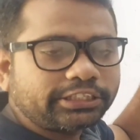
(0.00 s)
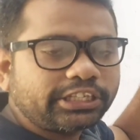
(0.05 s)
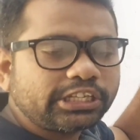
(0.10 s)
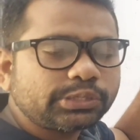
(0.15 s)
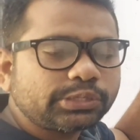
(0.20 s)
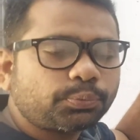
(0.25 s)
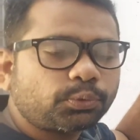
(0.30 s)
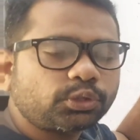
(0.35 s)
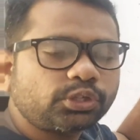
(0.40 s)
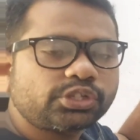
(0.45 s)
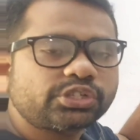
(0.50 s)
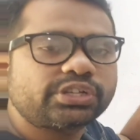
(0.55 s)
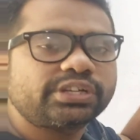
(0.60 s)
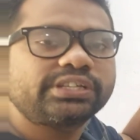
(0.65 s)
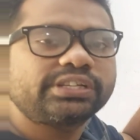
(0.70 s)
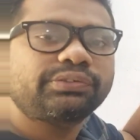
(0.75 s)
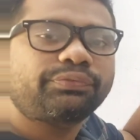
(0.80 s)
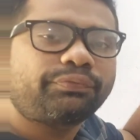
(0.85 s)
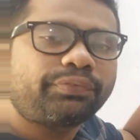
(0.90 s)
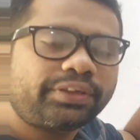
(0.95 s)
This
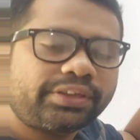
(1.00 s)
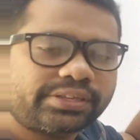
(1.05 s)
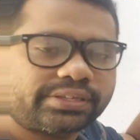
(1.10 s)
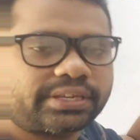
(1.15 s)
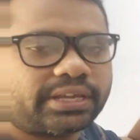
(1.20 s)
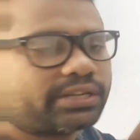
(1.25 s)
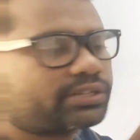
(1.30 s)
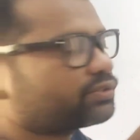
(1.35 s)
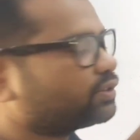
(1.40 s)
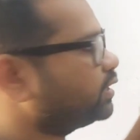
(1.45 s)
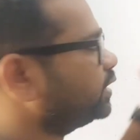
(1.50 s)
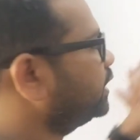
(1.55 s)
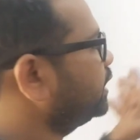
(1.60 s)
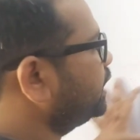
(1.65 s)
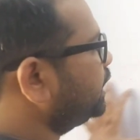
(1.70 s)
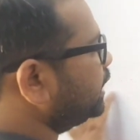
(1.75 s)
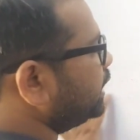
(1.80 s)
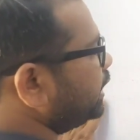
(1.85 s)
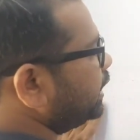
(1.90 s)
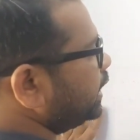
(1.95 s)
position is a fixed actually.
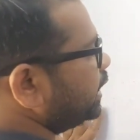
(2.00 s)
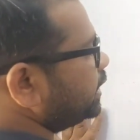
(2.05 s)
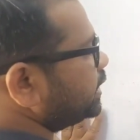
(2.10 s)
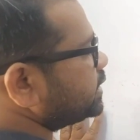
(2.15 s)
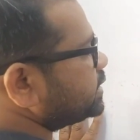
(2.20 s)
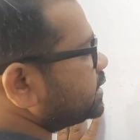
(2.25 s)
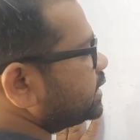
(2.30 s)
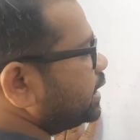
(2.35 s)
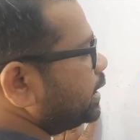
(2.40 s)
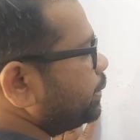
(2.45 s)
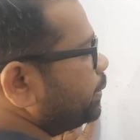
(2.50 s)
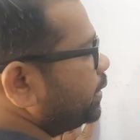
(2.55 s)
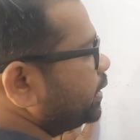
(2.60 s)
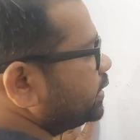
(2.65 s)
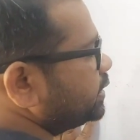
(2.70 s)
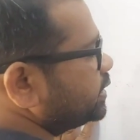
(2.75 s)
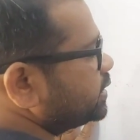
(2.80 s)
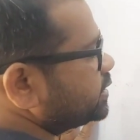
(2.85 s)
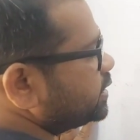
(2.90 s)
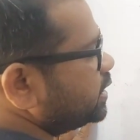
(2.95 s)
Let us name
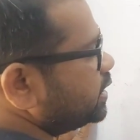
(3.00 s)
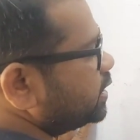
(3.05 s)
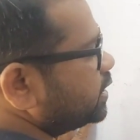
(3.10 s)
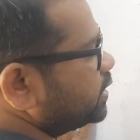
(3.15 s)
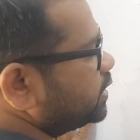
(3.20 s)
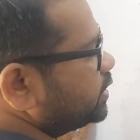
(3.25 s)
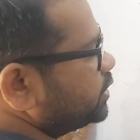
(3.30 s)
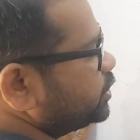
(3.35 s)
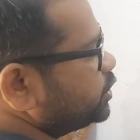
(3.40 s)
it as a